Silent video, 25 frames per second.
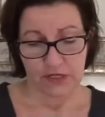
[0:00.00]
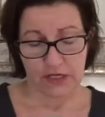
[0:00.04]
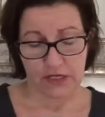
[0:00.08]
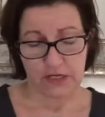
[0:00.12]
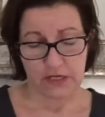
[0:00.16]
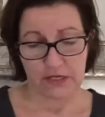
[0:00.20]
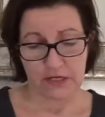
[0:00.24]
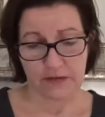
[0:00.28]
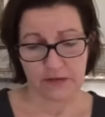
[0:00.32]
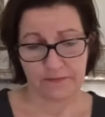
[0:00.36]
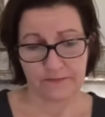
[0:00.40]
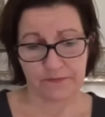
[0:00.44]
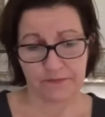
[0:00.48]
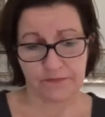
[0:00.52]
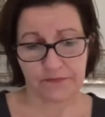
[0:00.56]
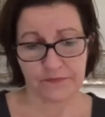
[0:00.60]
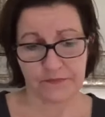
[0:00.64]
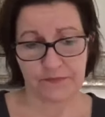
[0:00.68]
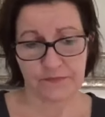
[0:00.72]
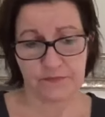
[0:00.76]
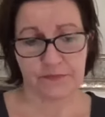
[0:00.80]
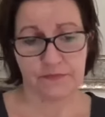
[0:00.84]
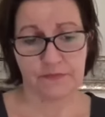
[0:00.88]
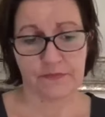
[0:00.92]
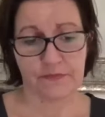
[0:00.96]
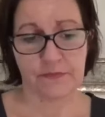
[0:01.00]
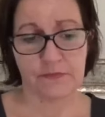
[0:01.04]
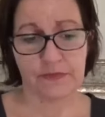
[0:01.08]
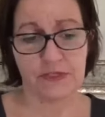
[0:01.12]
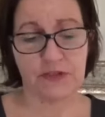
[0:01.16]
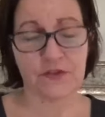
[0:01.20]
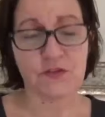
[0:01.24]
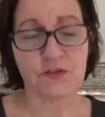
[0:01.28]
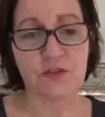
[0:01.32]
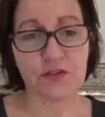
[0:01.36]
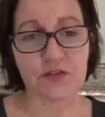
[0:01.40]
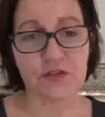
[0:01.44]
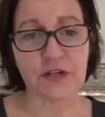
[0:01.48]
um,
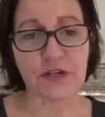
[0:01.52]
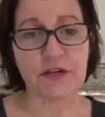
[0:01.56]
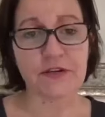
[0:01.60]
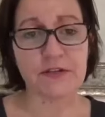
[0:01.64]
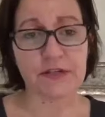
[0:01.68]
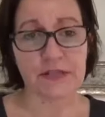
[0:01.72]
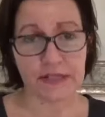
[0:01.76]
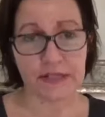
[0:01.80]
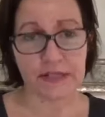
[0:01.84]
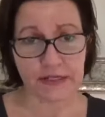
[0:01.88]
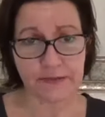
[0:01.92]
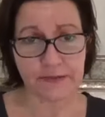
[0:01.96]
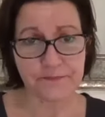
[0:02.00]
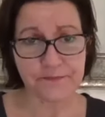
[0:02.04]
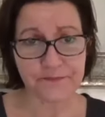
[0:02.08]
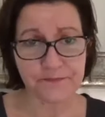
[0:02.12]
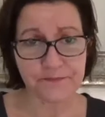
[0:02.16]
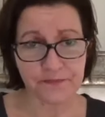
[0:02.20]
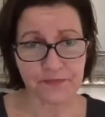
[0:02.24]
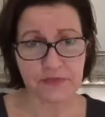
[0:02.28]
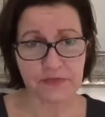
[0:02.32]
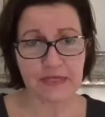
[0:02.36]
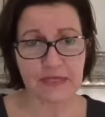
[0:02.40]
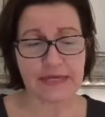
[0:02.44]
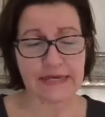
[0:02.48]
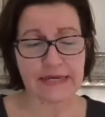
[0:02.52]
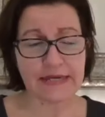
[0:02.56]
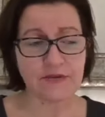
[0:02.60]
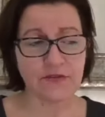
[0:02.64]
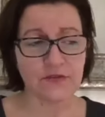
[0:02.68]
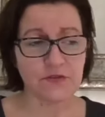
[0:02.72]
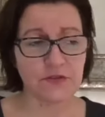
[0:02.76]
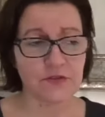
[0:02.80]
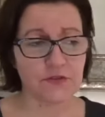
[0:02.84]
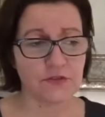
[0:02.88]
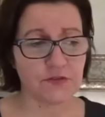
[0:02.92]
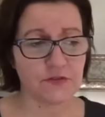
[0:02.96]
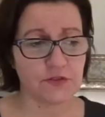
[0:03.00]
this study, the
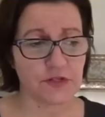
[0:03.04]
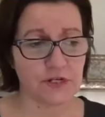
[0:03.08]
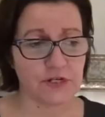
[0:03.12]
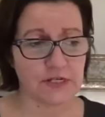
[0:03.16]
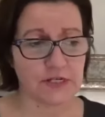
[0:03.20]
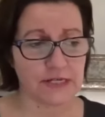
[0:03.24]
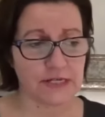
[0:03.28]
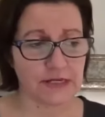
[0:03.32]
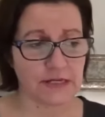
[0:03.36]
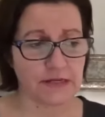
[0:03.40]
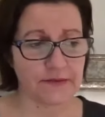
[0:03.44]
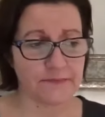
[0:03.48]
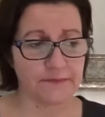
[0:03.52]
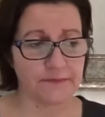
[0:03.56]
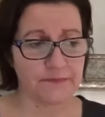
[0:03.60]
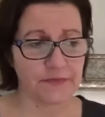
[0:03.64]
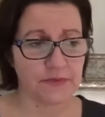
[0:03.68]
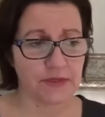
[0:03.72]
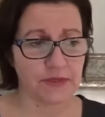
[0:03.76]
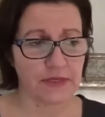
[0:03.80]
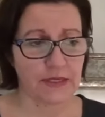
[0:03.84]
ACEs study,